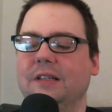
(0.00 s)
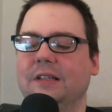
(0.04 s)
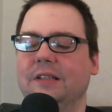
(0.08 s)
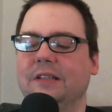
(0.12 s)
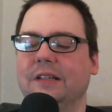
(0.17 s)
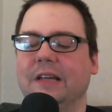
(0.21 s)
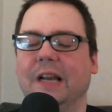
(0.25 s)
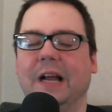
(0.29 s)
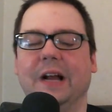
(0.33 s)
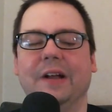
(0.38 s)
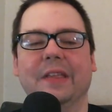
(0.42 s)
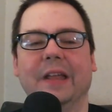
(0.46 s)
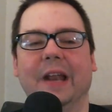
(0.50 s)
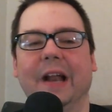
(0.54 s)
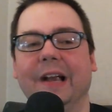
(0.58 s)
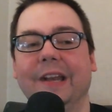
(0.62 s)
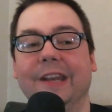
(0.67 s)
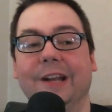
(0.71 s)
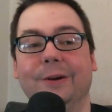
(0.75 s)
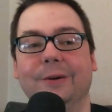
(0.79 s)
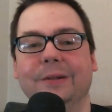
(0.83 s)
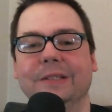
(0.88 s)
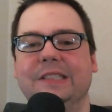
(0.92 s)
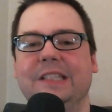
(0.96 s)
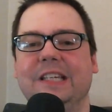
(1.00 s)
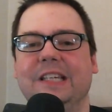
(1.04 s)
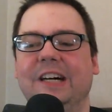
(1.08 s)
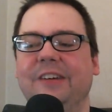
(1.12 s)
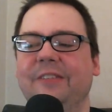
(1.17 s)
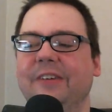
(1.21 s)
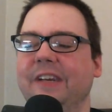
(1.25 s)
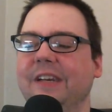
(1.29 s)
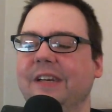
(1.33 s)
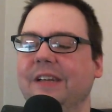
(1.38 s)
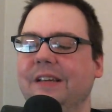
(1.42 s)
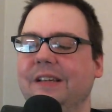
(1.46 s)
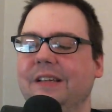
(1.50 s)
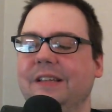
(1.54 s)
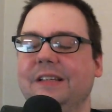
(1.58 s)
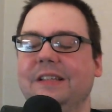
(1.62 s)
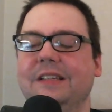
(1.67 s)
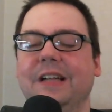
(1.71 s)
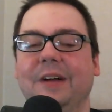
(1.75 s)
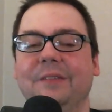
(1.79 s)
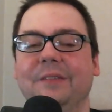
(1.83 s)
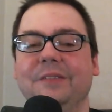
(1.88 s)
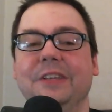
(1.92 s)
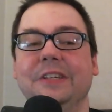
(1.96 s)
now that I know it's coming,
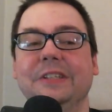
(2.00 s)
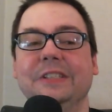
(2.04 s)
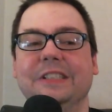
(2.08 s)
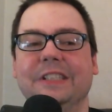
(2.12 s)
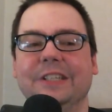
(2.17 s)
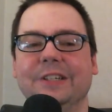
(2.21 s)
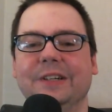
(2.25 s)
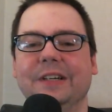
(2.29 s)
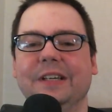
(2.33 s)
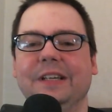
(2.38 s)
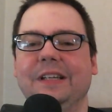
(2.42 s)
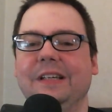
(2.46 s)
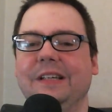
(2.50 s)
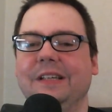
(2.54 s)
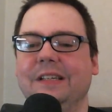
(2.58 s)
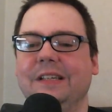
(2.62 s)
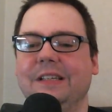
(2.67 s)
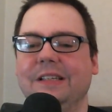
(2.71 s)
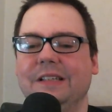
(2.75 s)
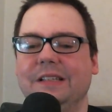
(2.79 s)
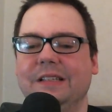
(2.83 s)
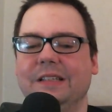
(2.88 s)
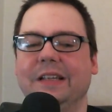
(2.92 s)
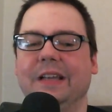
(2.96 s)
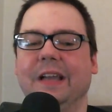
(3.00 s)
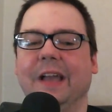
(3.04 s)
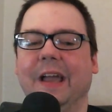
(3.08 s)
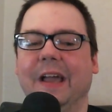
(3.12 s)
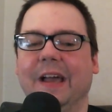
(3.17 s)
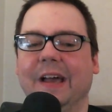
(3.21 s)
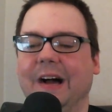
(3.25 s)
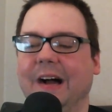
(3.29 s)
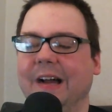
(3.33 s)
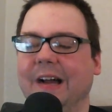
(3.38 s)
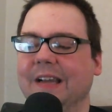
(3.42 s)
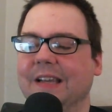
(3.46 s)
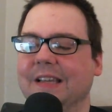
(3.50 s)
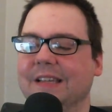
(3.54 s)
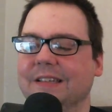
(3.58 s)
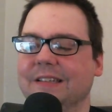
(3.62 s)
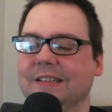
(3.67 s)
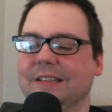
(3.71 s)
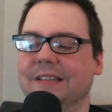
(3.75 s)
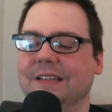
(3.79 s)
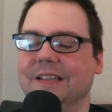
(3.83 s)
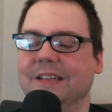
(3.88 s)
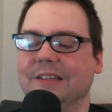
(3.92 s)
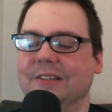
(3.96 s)
I'm used to it, and I
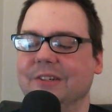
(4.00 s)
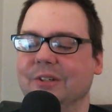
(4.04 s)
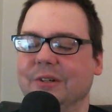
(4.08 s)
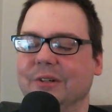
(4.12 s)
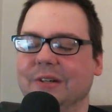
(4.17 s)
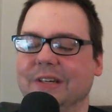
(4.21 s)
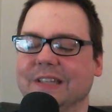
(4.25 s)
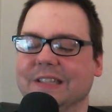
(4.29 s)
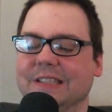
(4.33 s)
can enjoy the